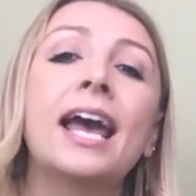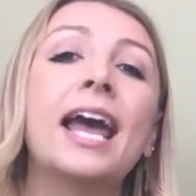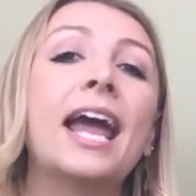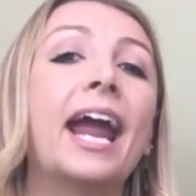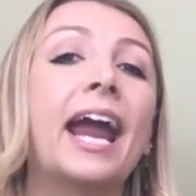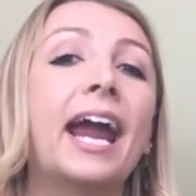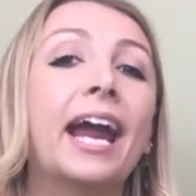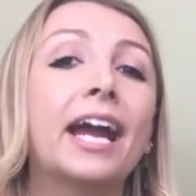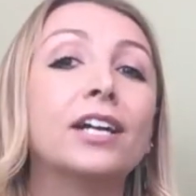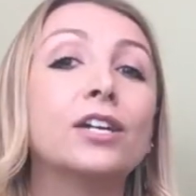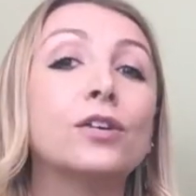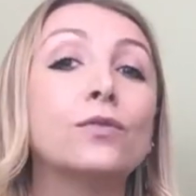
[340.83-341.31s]

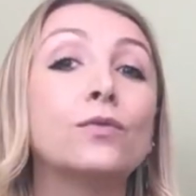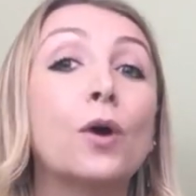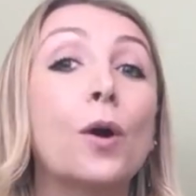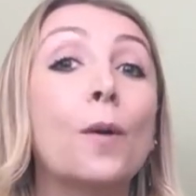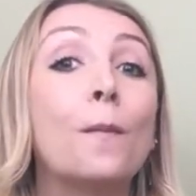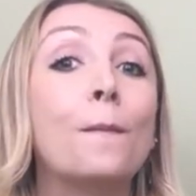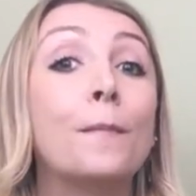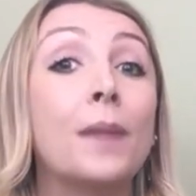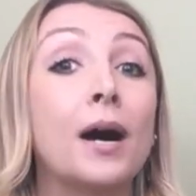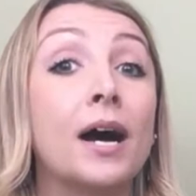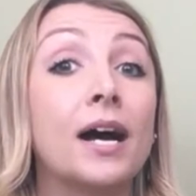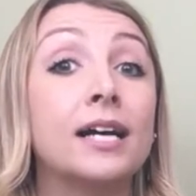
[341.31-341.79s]
and a
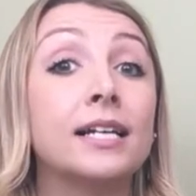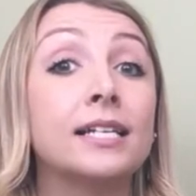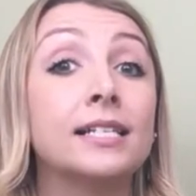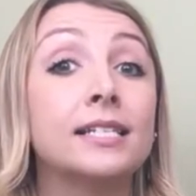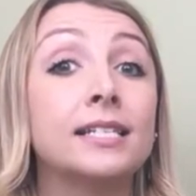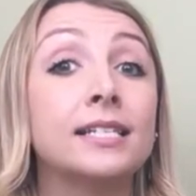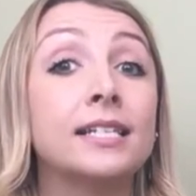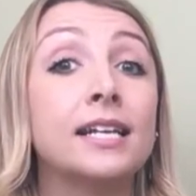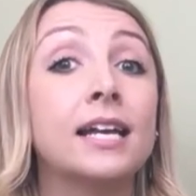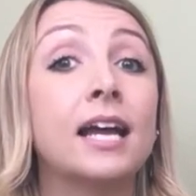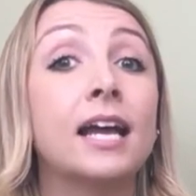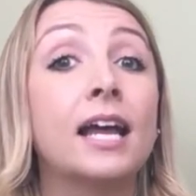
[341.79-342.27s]

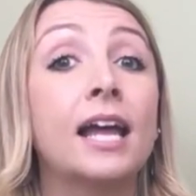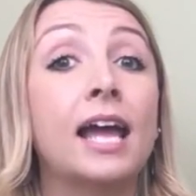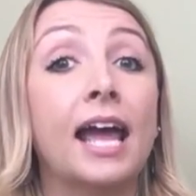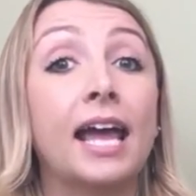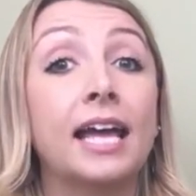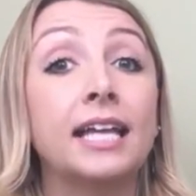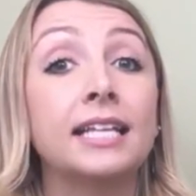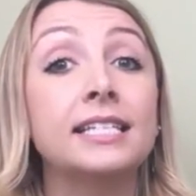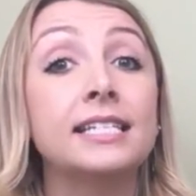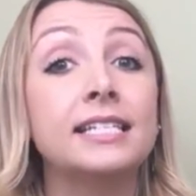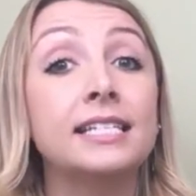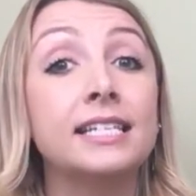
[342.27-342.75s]
robust
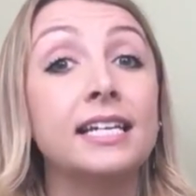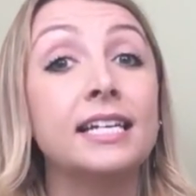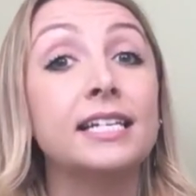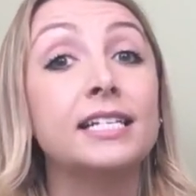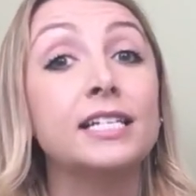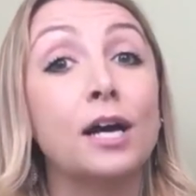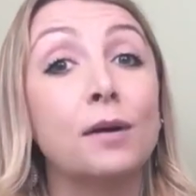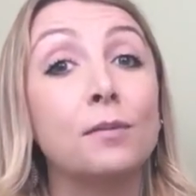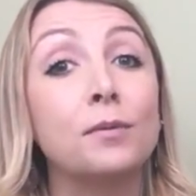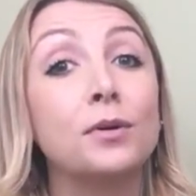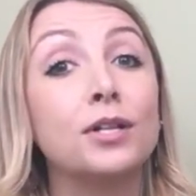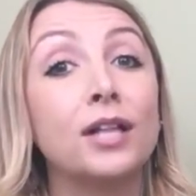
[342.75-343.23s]
N C
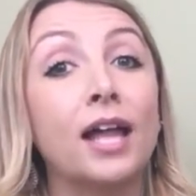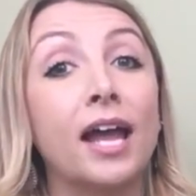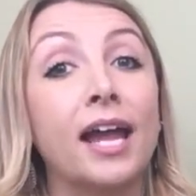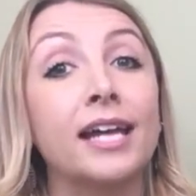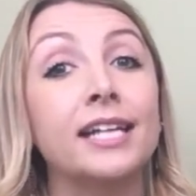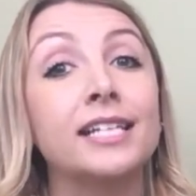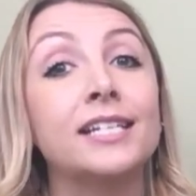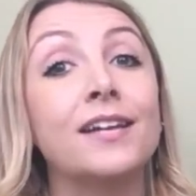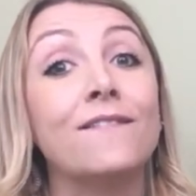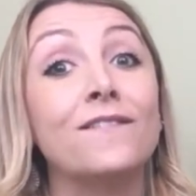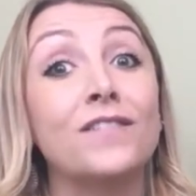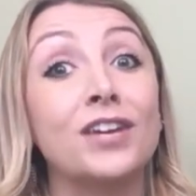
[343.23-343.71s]
double A
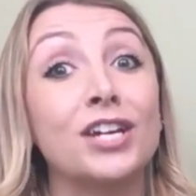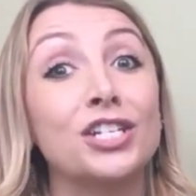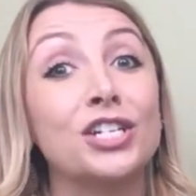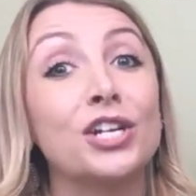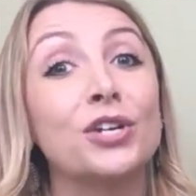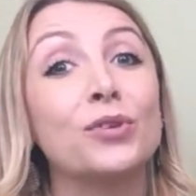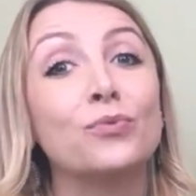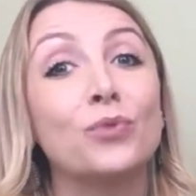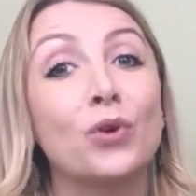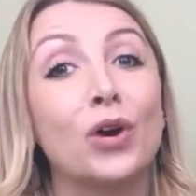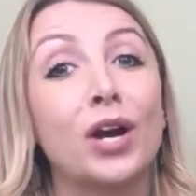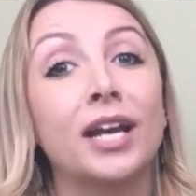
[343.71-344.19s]

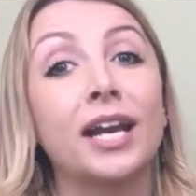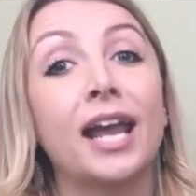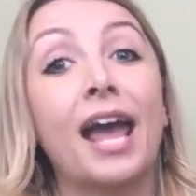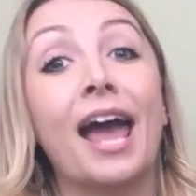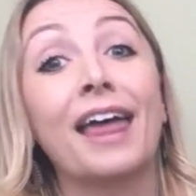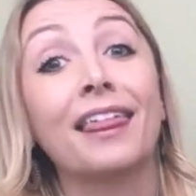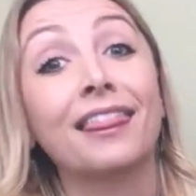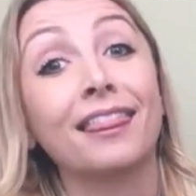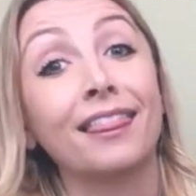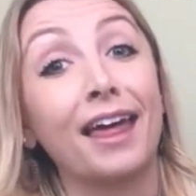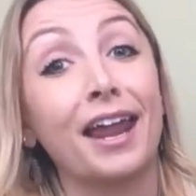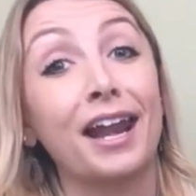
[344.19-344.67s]
Division one
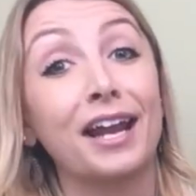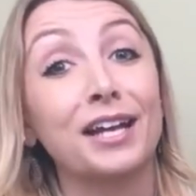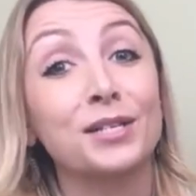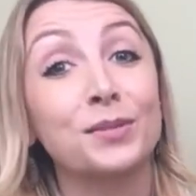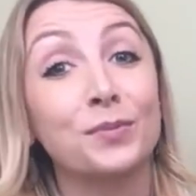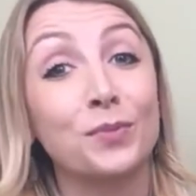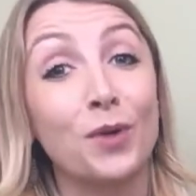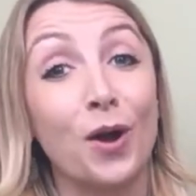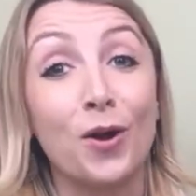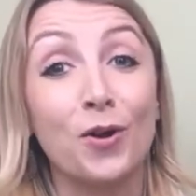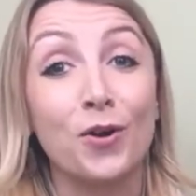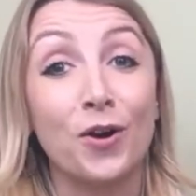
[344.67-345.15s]
athletics
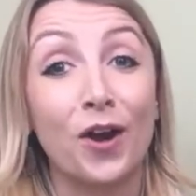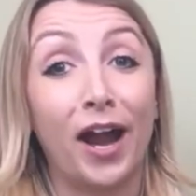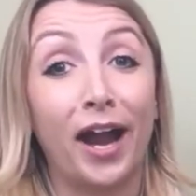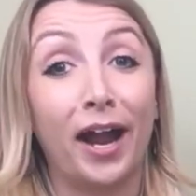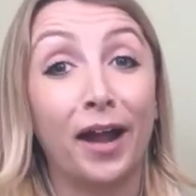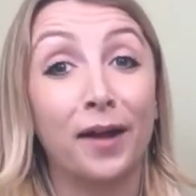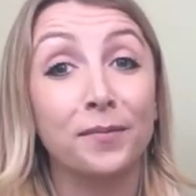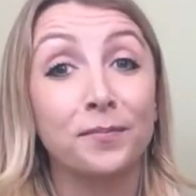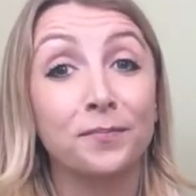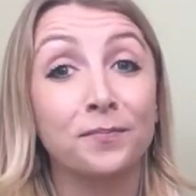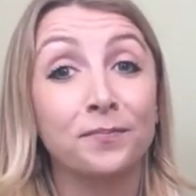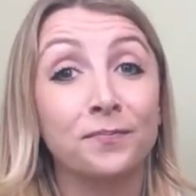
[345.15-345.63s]

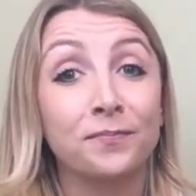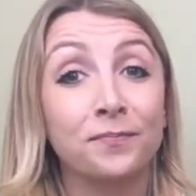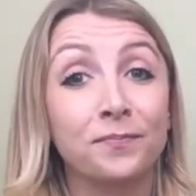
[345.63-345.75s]
program.